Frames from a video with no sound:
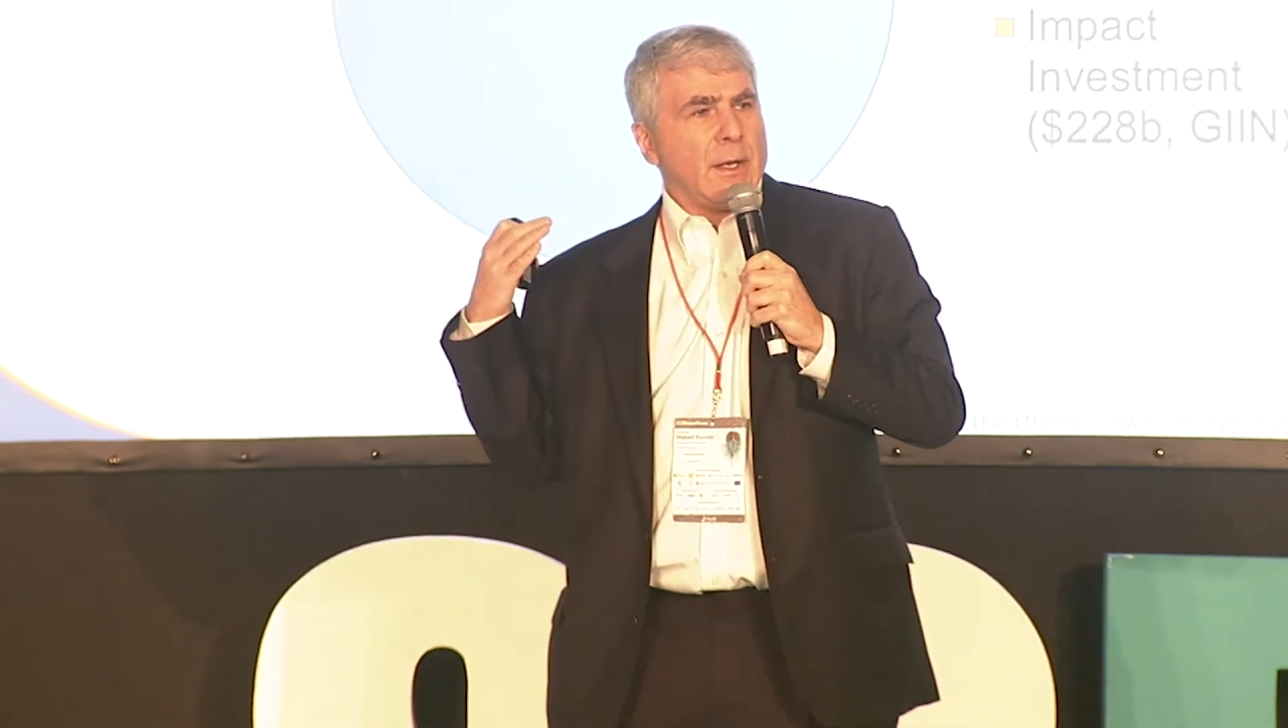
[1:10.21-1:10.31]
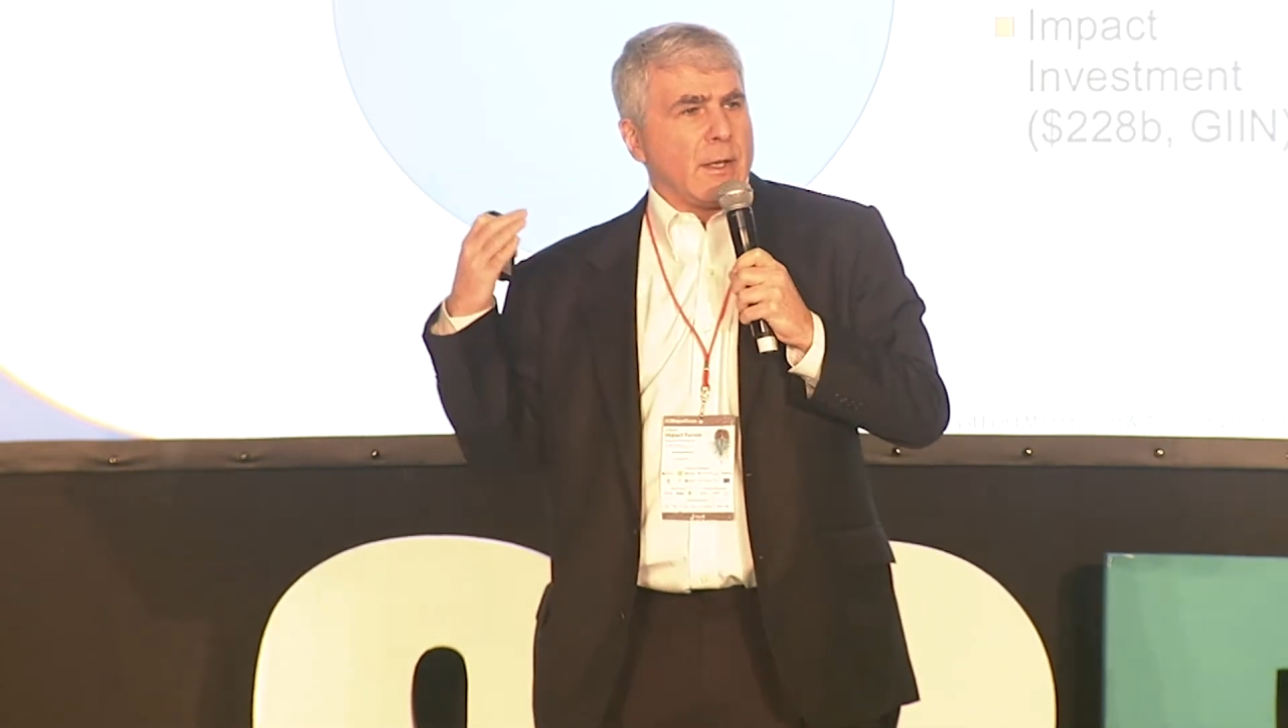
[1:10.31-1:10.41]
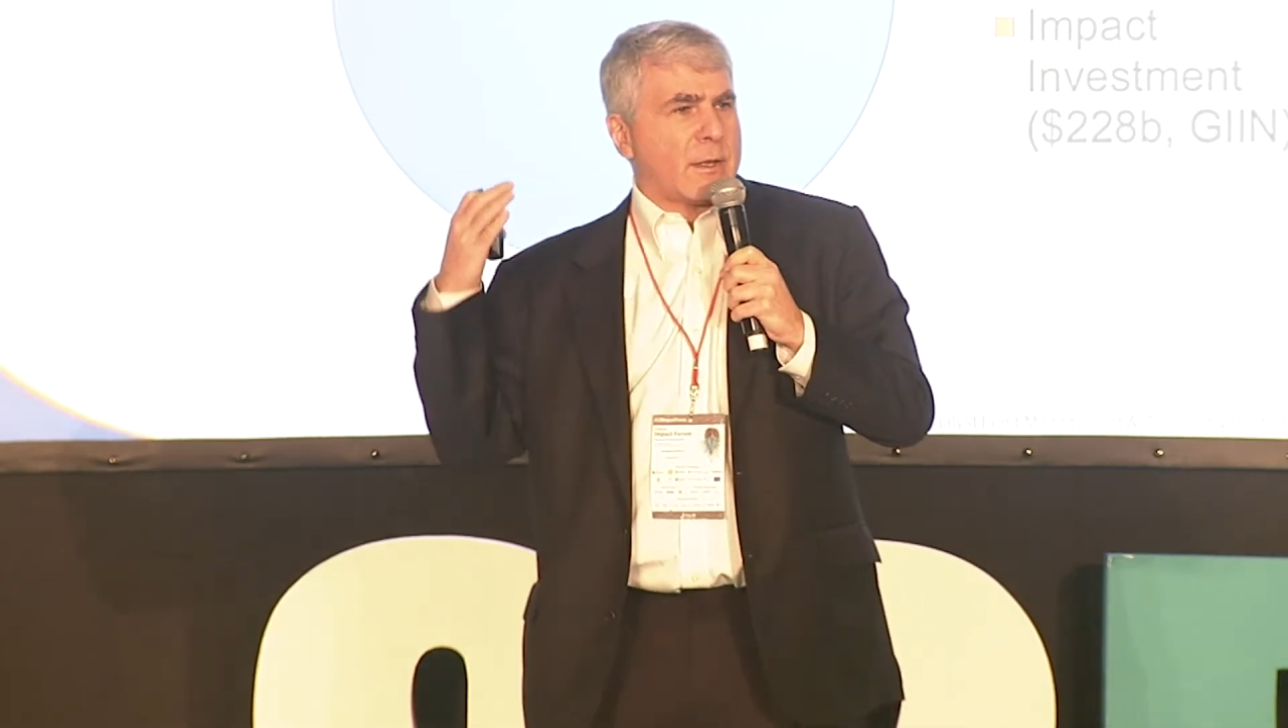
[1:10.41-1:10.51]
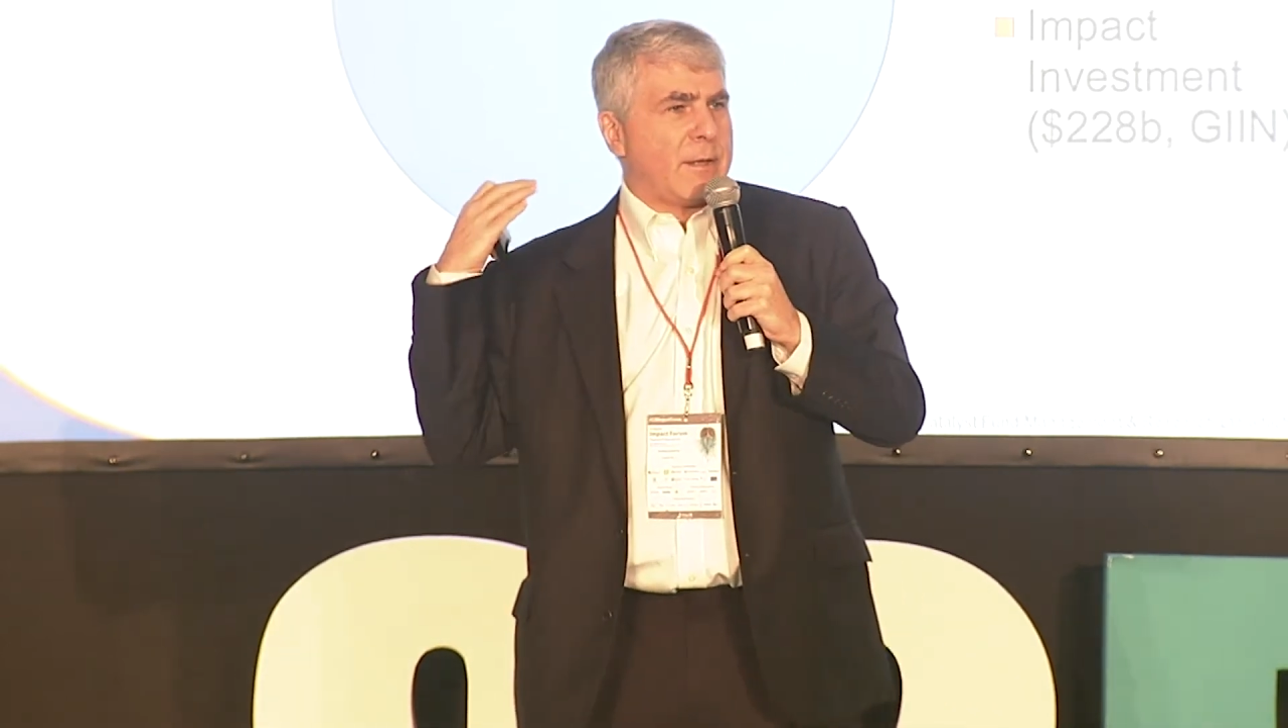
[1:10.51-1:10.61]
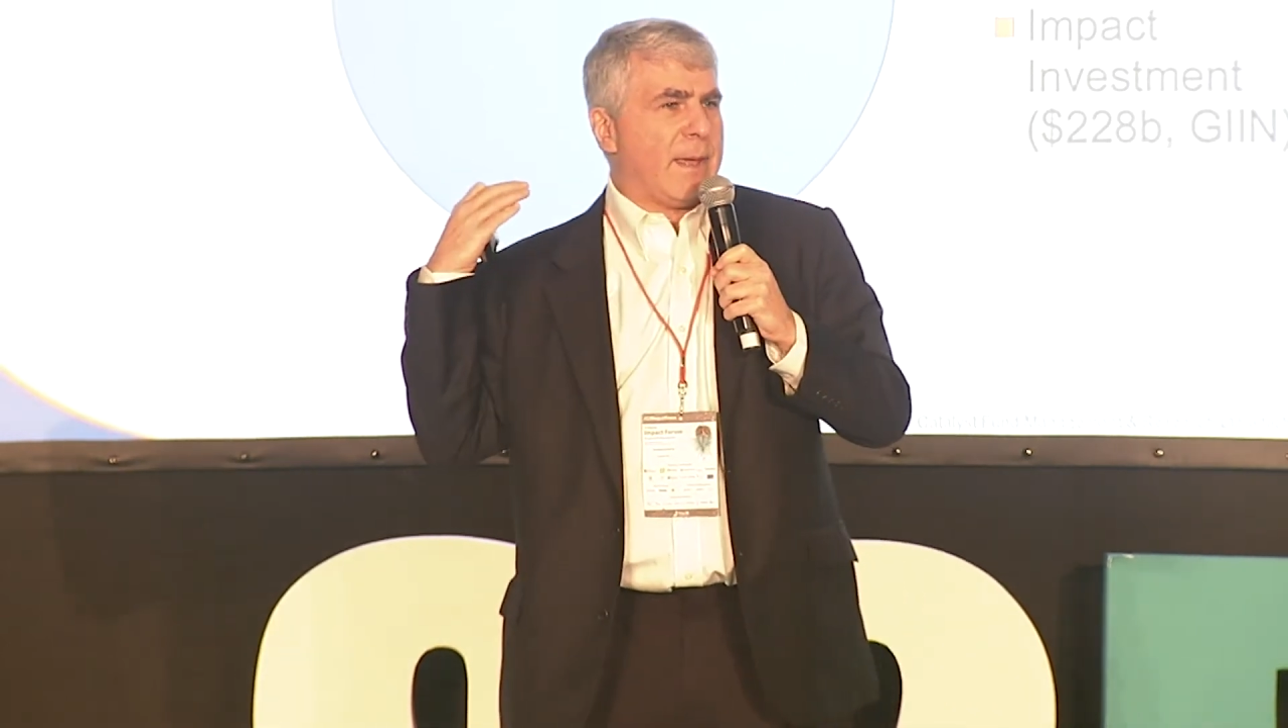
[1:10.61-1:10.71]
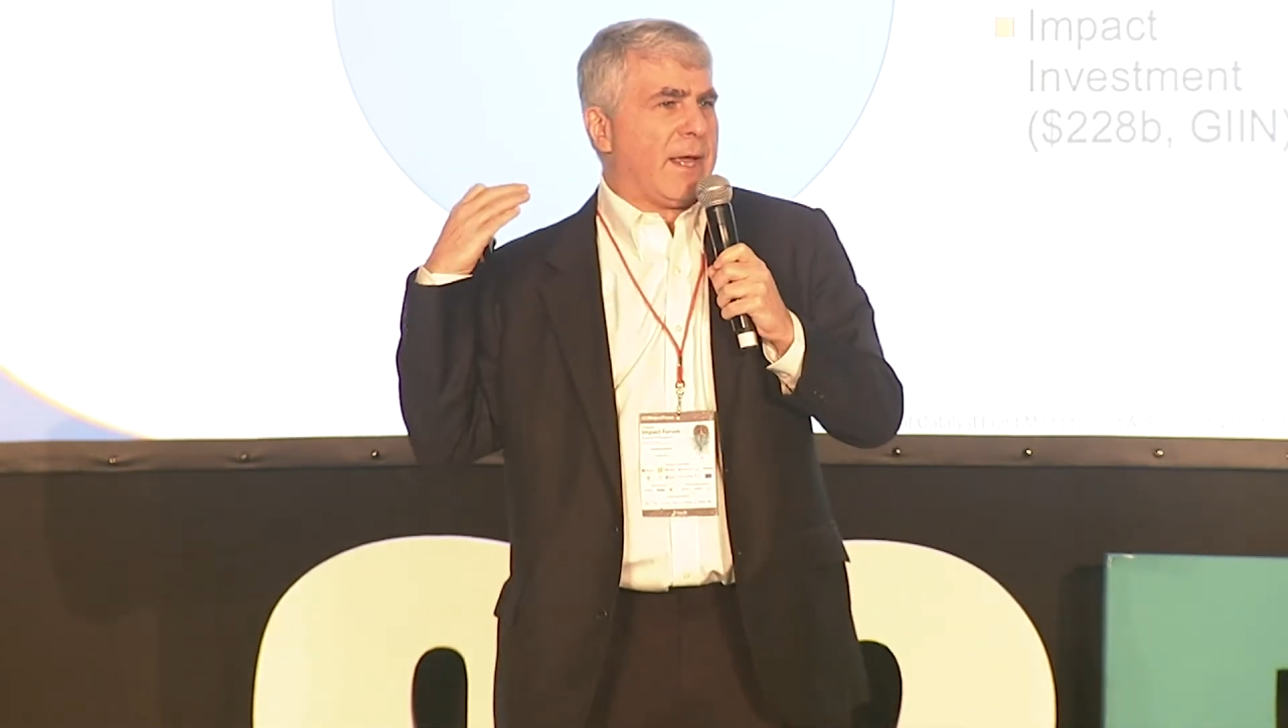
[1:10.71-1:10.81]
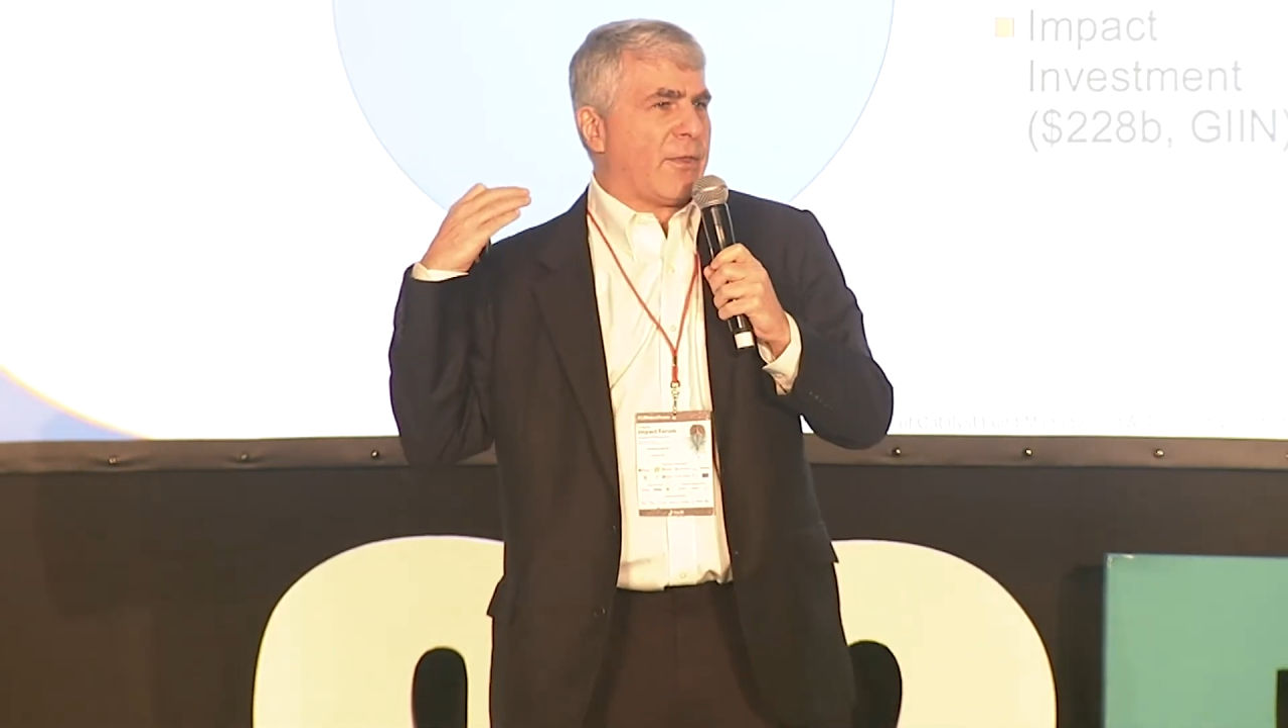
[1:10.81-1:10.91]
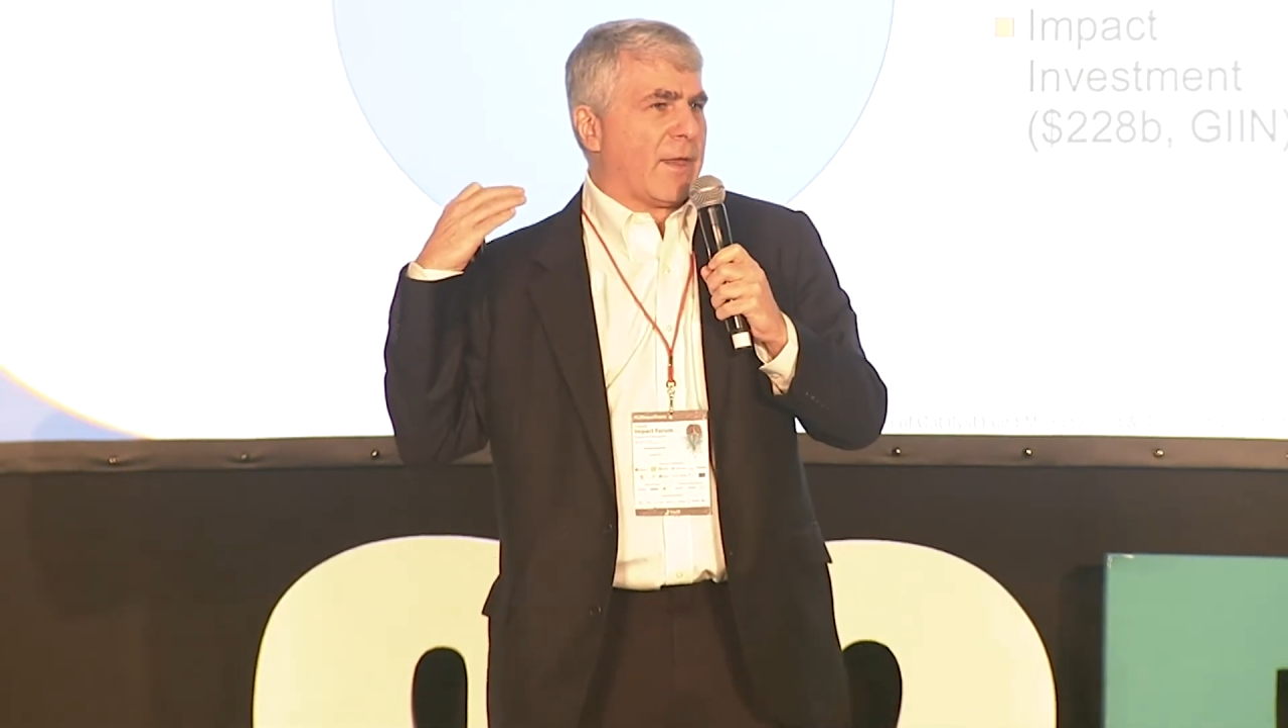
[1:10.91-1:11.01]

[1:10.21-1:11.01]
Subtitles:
is to make